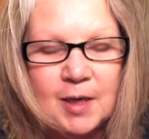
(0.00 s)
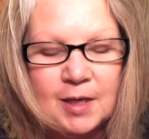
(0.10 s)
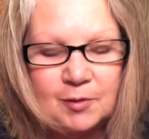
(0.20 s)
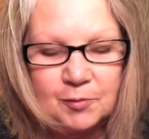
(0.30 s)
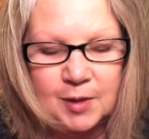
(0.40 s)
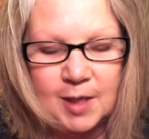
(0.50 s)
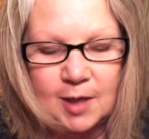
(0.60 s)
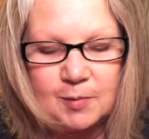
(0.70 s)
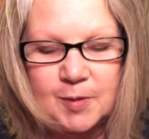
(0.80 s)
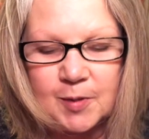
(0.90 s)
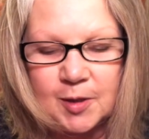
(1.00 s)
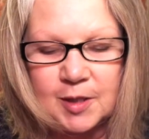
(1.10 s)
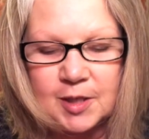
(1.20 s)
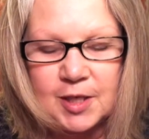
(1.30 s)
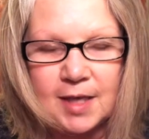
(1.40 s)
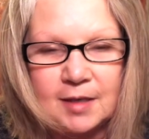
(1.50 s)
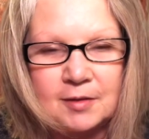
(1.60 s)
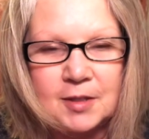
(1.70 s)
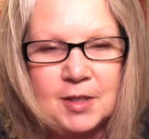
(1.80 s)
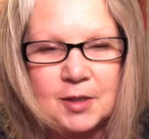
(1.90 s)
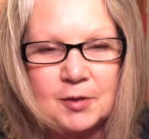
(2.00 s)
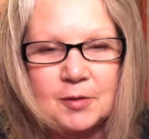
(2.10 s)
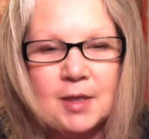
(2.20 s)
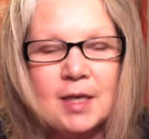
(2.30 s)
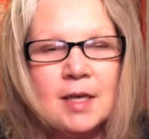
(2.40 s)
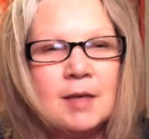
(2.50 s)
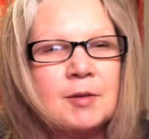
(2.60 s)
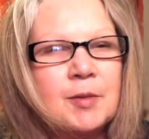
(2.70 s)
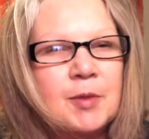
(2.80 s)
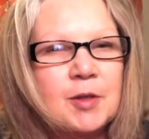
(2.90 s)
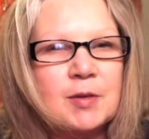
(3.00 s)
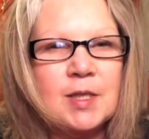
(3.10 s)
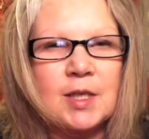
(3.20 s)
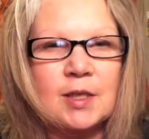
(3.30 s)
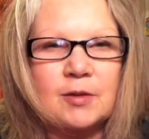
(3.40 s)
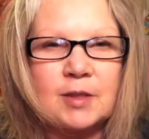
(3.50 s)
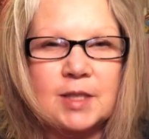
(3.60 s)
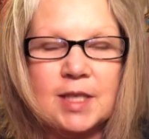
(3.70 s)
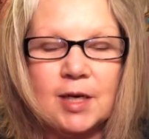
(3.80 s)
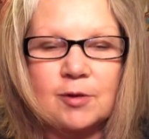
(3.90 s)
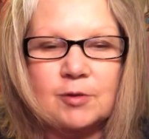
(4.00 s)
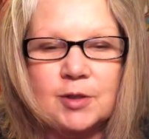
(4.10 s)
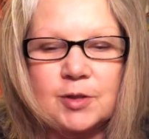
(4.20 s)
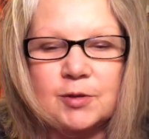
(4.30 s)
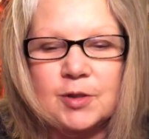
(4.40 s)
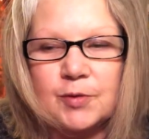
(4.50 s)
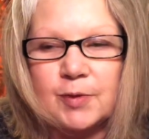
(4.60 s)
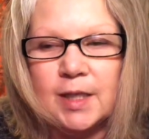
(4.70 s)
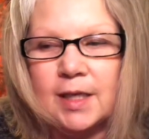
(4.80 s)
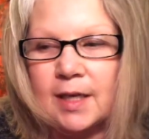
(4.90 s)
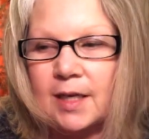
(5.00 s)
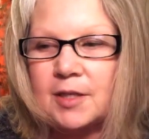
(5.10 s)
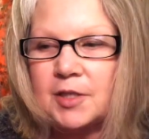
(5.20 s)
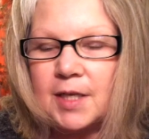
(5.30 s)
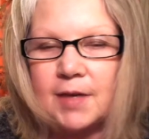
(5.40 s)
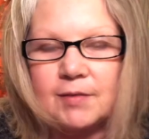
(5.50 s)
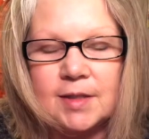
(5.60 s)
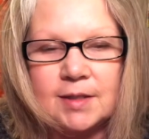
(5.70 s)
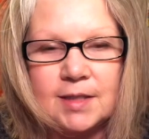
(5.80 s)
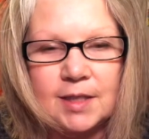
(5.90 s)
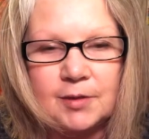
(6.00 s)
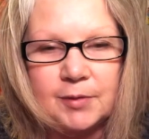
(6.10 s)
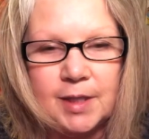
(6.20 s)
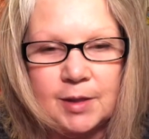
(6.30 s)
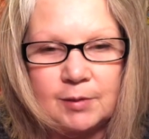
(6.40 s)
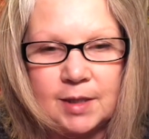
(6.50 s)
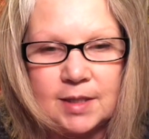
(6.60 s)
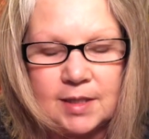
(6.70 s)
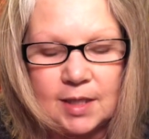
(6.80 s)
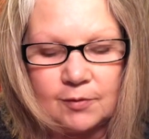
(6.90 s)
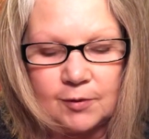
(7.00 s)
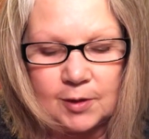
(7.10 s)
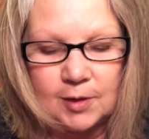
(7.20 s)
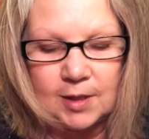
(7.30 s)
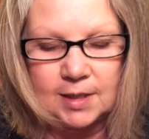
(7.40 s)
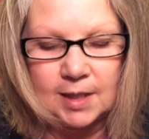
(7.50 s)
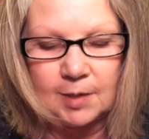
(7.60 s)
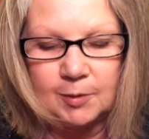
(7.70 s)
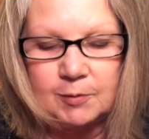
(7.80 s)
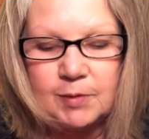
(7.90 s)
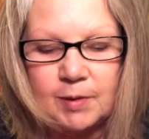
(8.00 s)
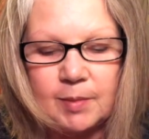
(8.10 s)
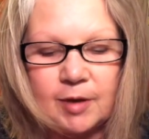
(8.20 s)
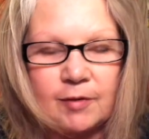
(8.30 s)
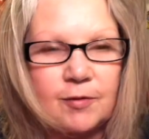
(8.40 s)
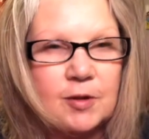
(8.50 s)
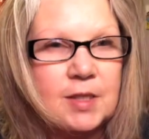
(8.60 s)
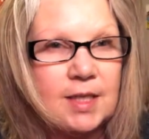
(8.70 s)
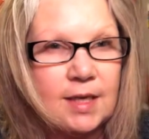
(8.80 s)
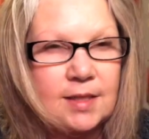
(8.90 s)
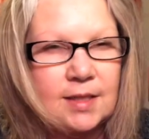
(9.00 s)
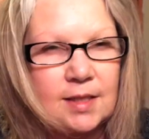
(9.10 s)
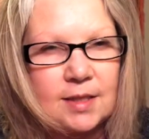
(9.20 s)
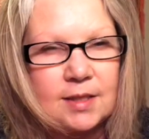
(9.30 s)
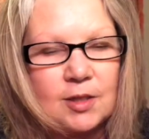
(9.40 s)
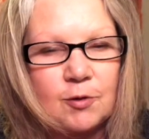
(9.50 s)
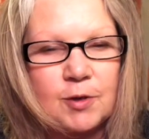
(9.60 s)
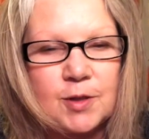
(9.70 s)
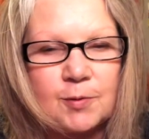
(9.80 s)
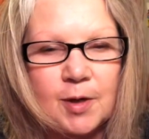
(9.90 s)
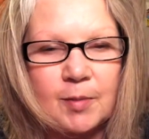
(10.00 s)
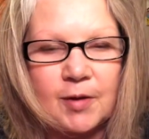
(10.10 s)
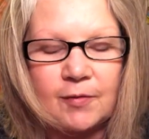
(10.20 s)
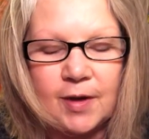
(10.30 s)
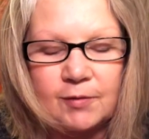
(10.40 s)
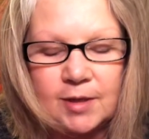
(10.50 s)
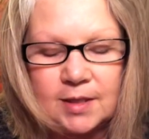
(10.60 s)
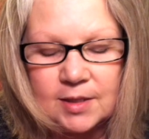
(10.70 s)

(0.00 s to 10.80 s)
It really helps me on the channel. So I'm going to be using Gilded Tarot to do this reading. I actually haven't done a reading with this deck for a long time. It was one of my first decks, and it's always one of my favorites.